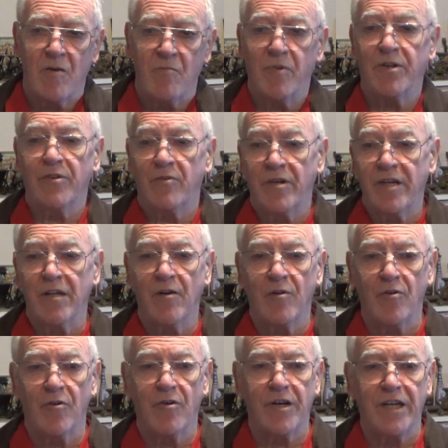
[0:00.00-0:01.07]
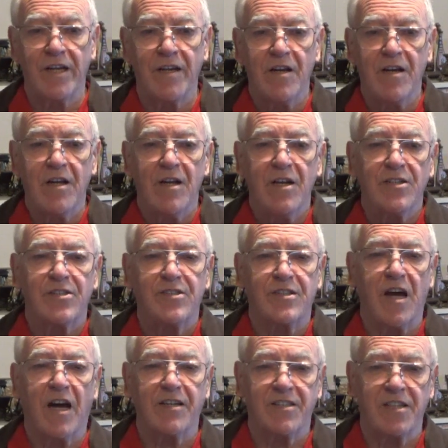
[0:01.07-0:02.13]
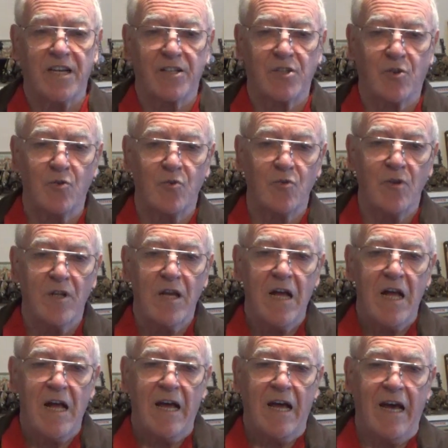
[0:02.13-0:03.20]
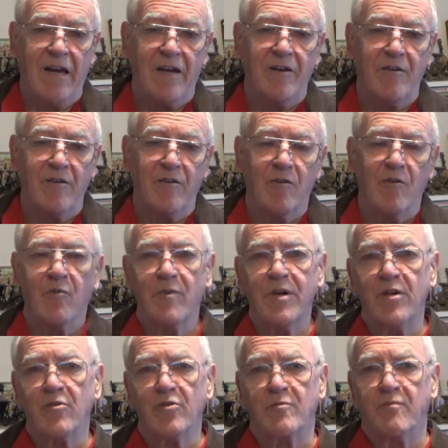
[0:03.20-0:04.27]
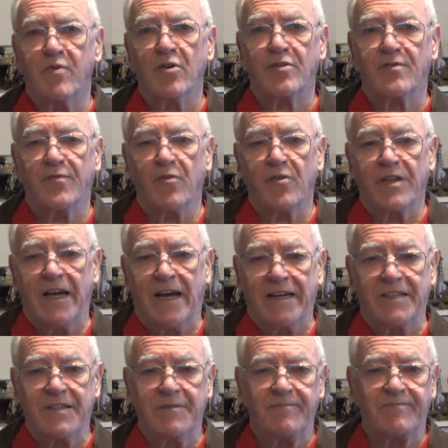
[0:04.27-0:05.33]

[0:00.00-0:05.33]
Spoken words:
But real learning starts at school, and we use books for that.